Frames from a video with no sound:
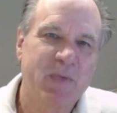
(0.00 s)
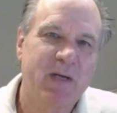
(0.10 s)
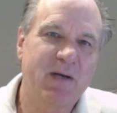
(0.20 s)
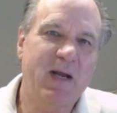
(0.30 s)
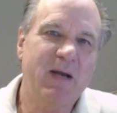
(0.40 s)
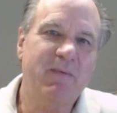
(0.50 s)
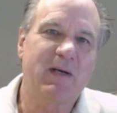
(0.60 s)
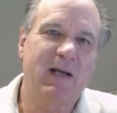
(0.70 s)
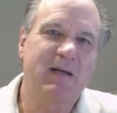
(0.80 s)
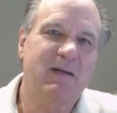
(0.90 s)
Today we'd
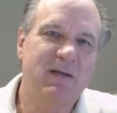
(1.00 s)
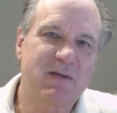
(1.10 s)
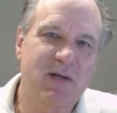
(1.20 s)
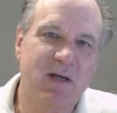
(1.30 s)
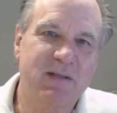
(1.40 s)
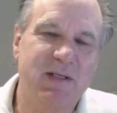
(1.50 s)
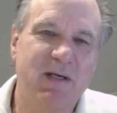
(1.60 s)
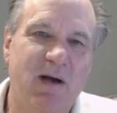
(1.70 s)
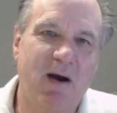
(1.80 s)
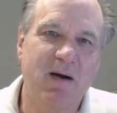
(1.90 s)
like to discuss the
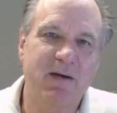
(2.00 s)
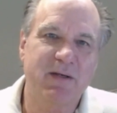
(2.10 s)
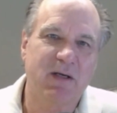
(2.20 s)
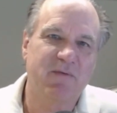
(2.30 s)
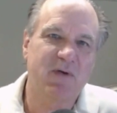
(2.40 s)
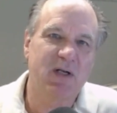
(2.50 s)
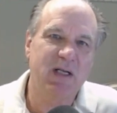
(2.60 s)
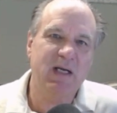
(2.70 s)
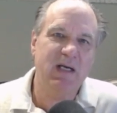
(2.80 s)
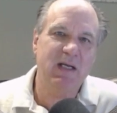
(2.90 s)
art of
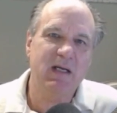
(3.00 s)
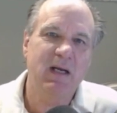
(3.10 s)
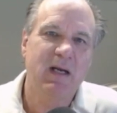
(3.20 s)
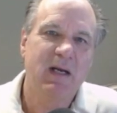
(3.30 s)
cleaning